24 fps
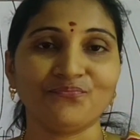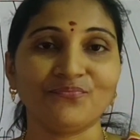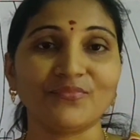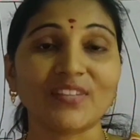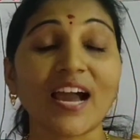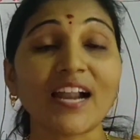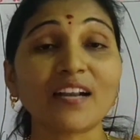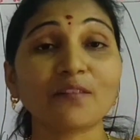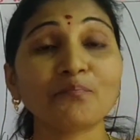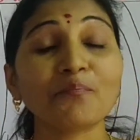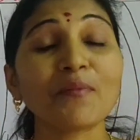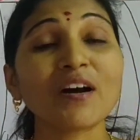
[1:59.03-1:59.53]

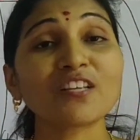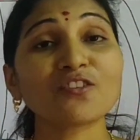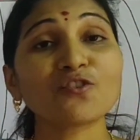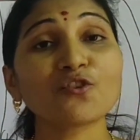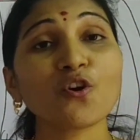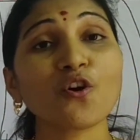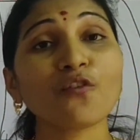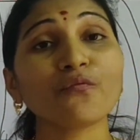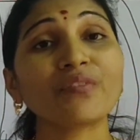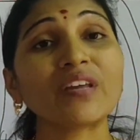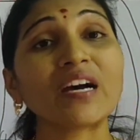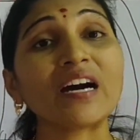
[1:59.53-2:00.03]
That much
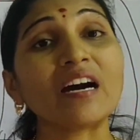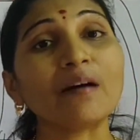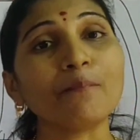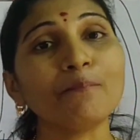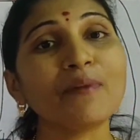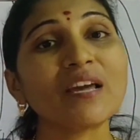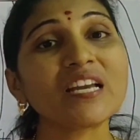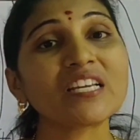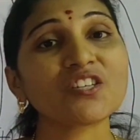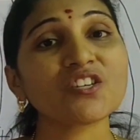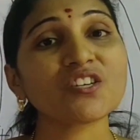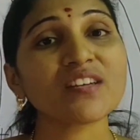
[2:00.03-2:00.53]
of the
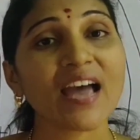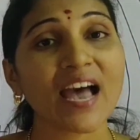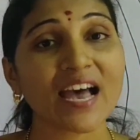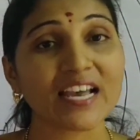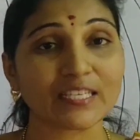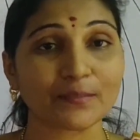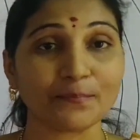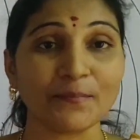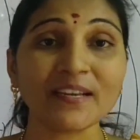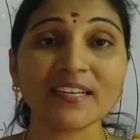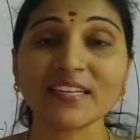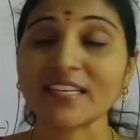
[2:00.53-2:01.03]
updation
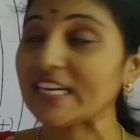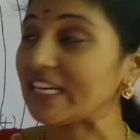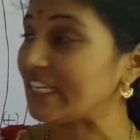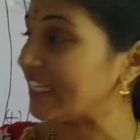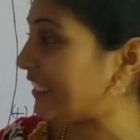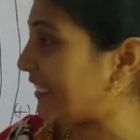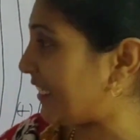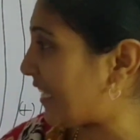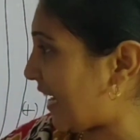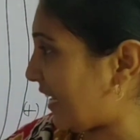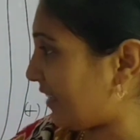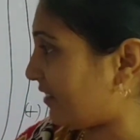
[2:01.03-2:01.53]
has been
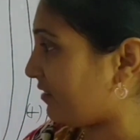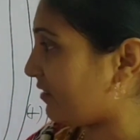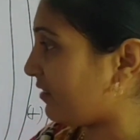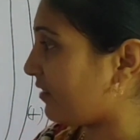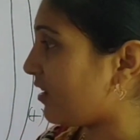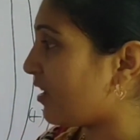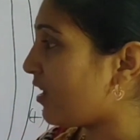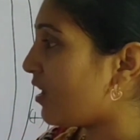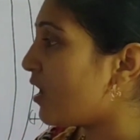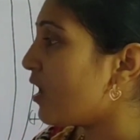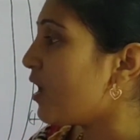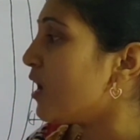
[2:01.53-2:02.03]
done.
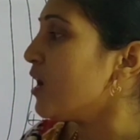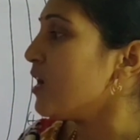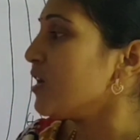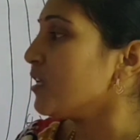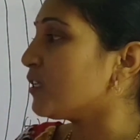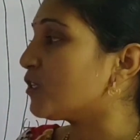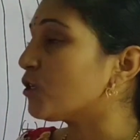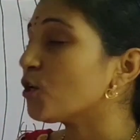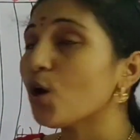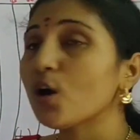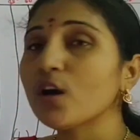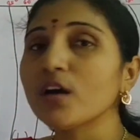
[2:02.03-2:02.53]

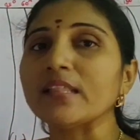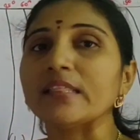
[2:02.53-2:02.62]
So